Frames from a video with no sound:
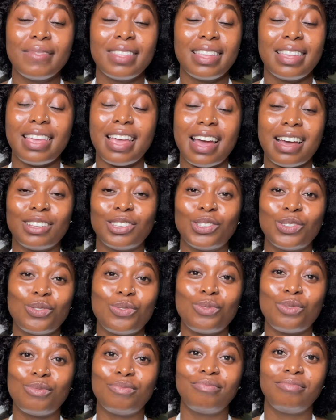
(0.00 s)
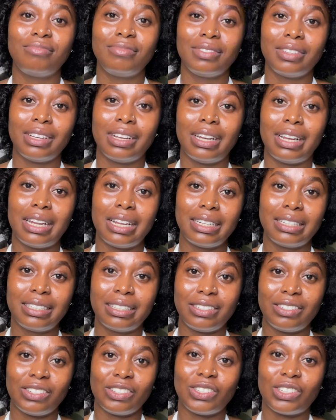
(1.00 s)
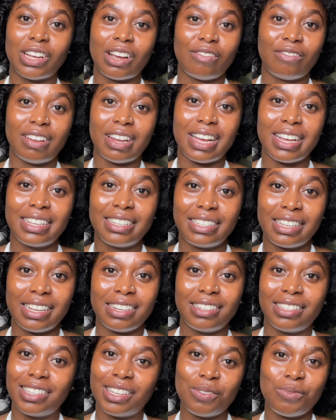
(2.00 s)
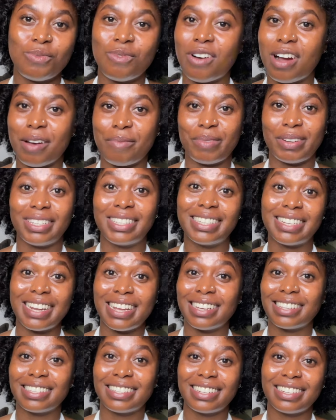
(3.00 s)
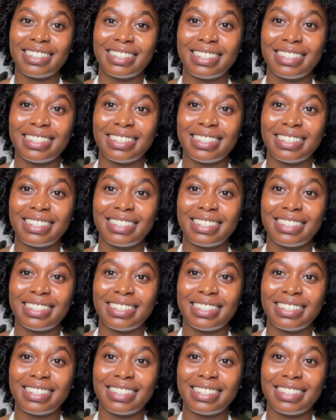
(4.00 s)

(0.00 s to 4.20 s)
Yeah, so let's just have lunch and see what happens next.